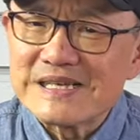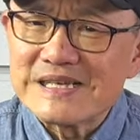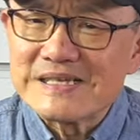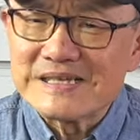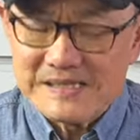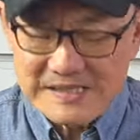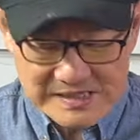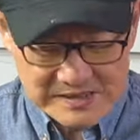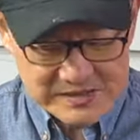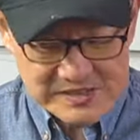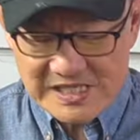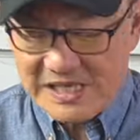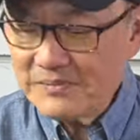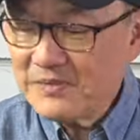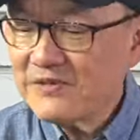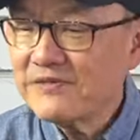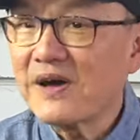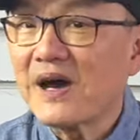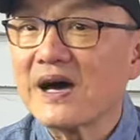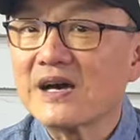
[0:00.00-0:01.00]
And some
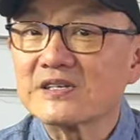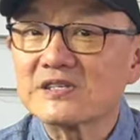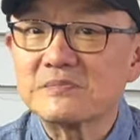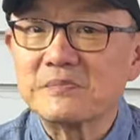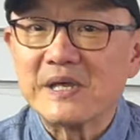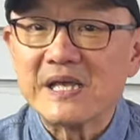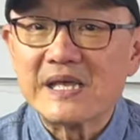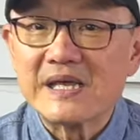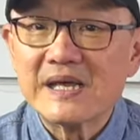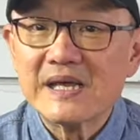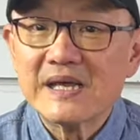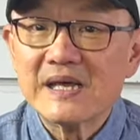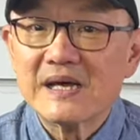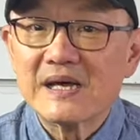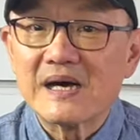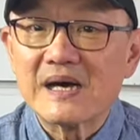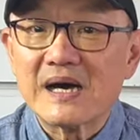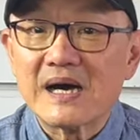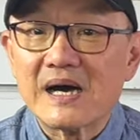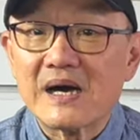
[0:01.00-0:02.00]
have asked me,
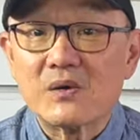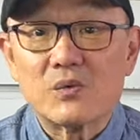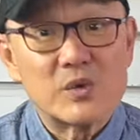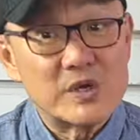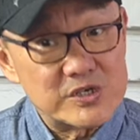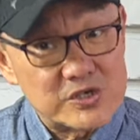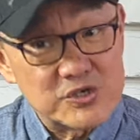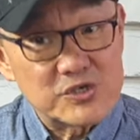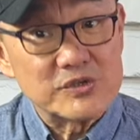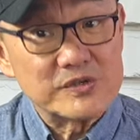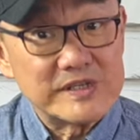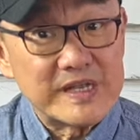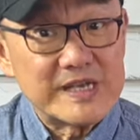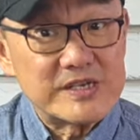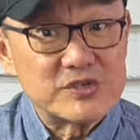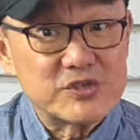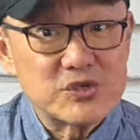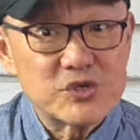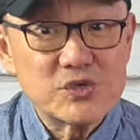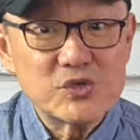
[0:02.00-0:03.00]
which should they
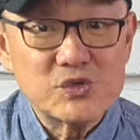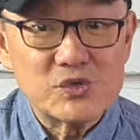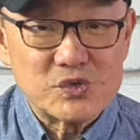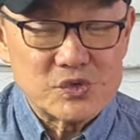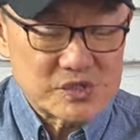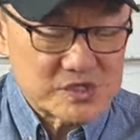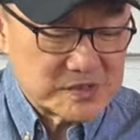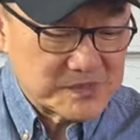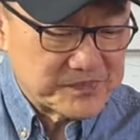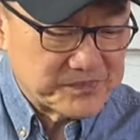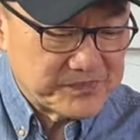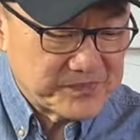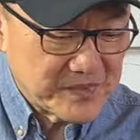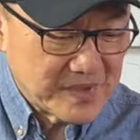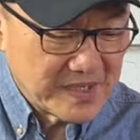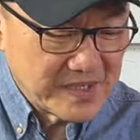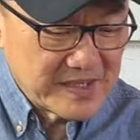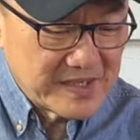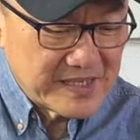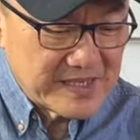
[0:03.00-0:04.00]
choose?
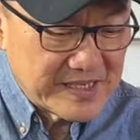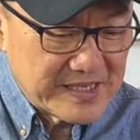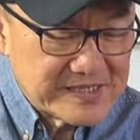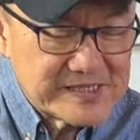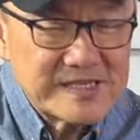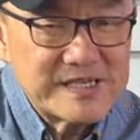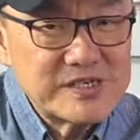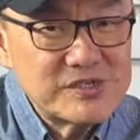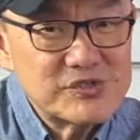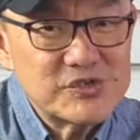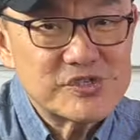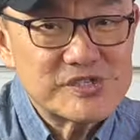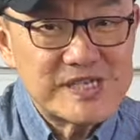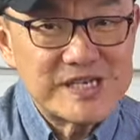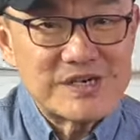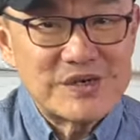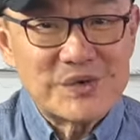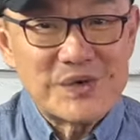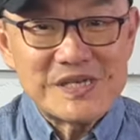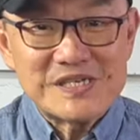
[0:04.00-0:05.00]
It's an interesting
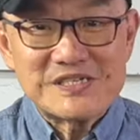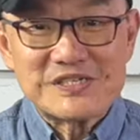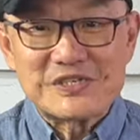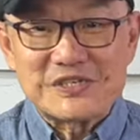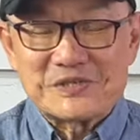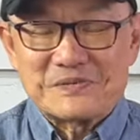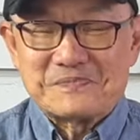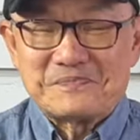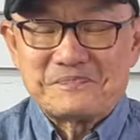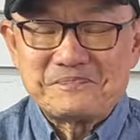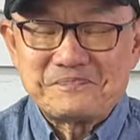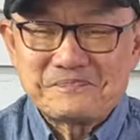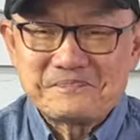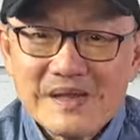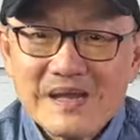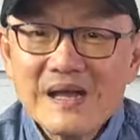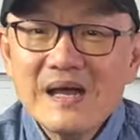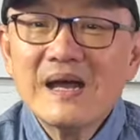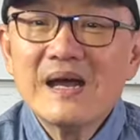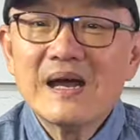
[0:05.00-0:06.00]
question.
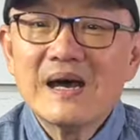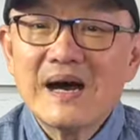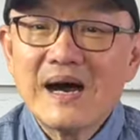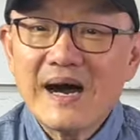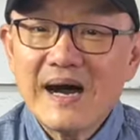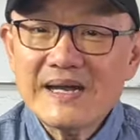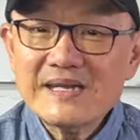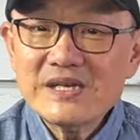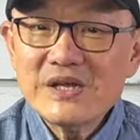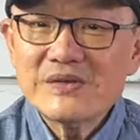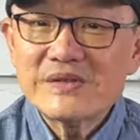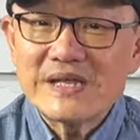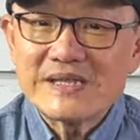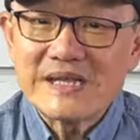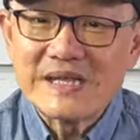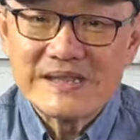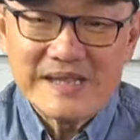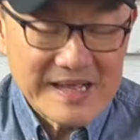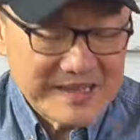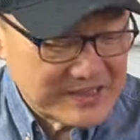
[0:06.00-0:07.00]
I know that the
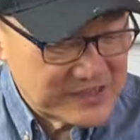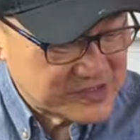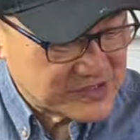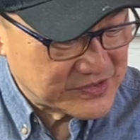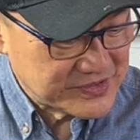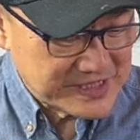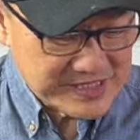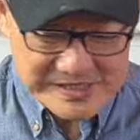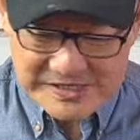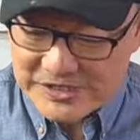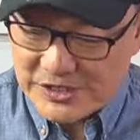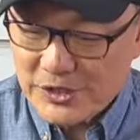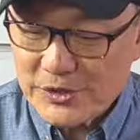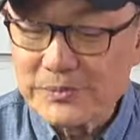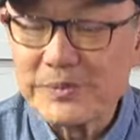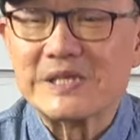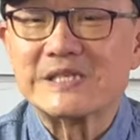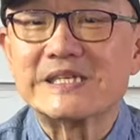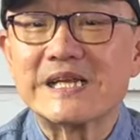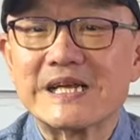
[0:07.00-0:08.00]
leathers on these two
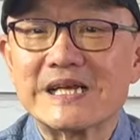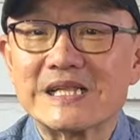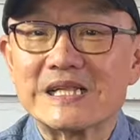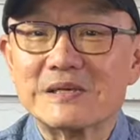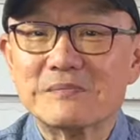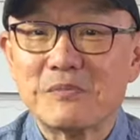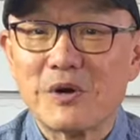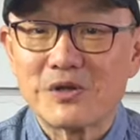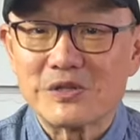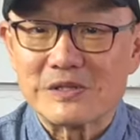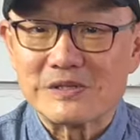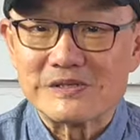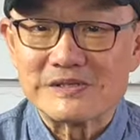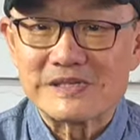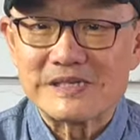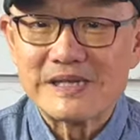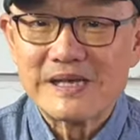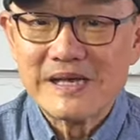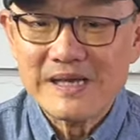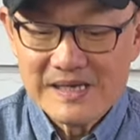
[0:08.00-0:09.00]
particular
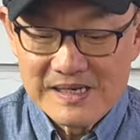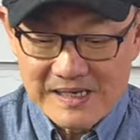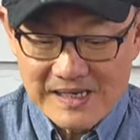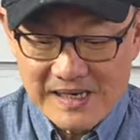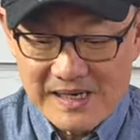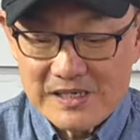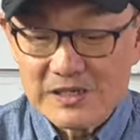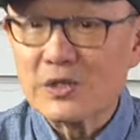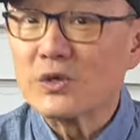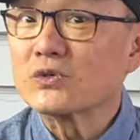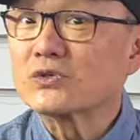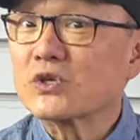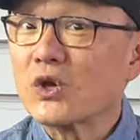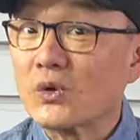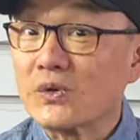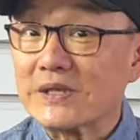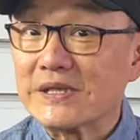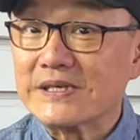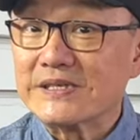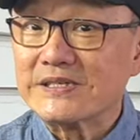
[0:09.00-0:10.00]
models look
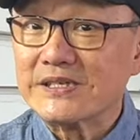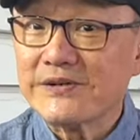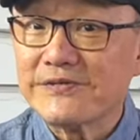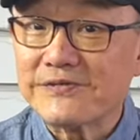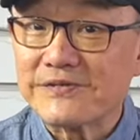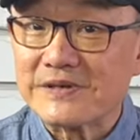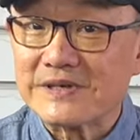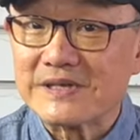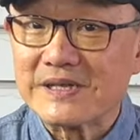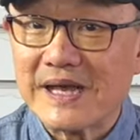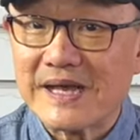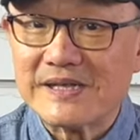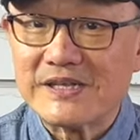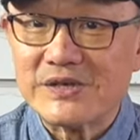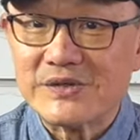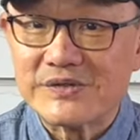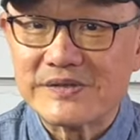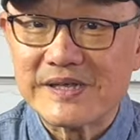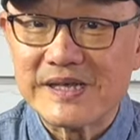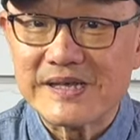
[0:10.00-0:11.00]
totally different, and
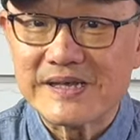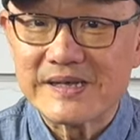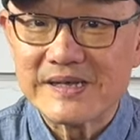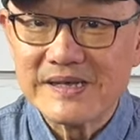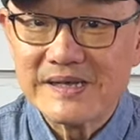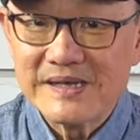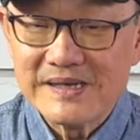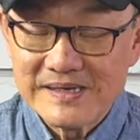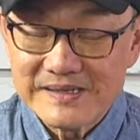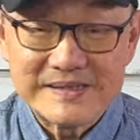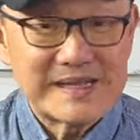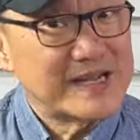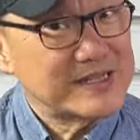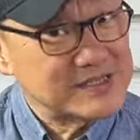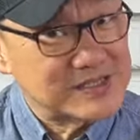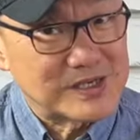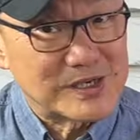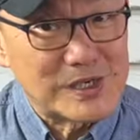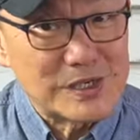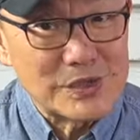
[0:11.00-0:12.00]
you'd think that's
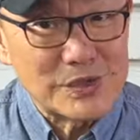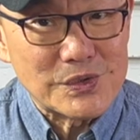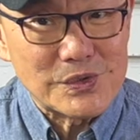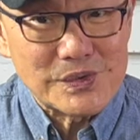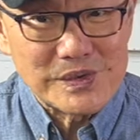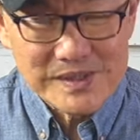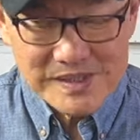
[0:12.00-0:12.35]
a clue.